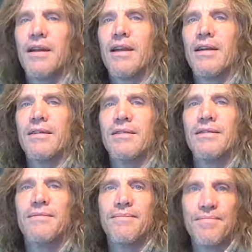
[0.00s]
And
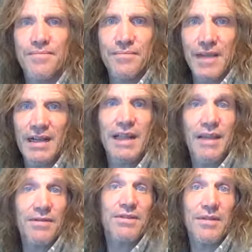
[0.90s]
that
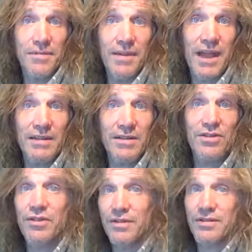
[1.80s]
gave us an
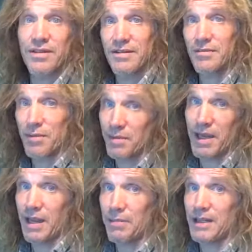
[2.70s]
advantage in the sense that we
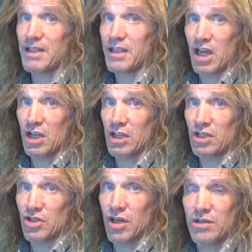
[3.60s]
became
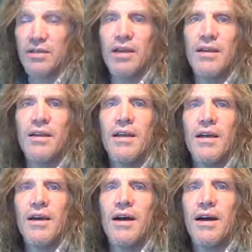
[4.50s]
intelligent.
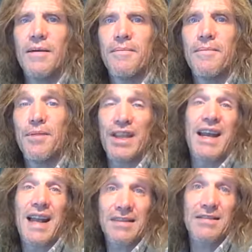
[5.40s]
Um, but
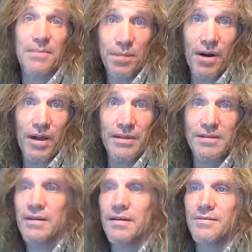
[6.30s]
that has the
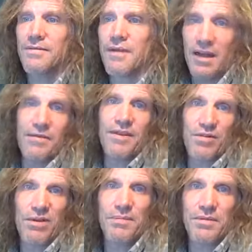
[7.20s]
price of kind of a
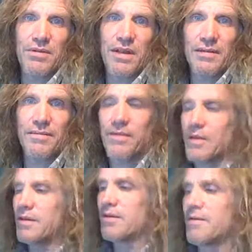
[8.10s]
crippled
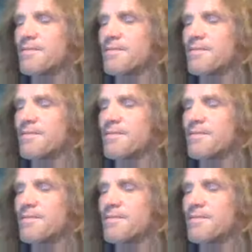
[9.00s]
infant.